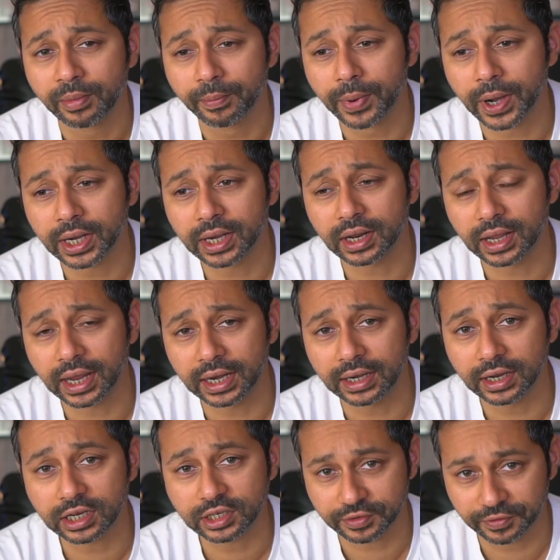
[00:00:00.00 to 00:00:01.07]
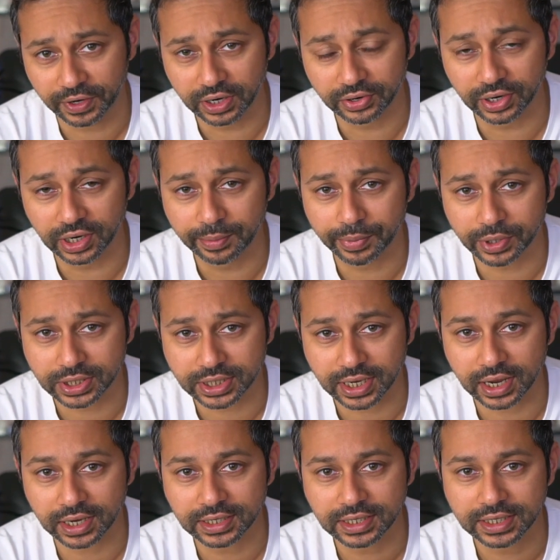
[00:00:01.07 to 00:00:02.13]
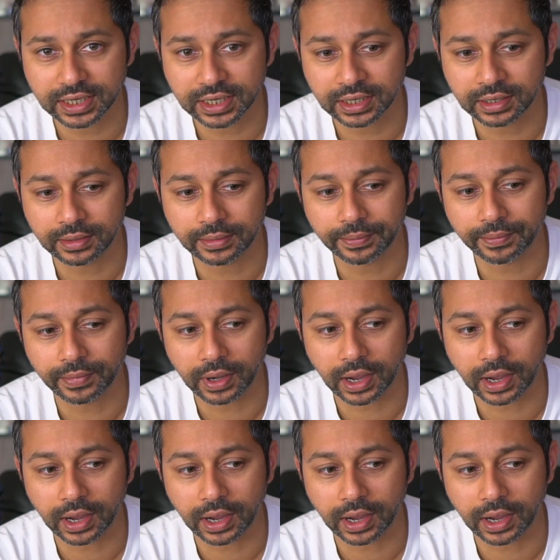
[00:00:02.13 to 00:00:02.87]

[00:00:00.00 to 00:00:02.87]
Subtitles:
but it does feel really precise and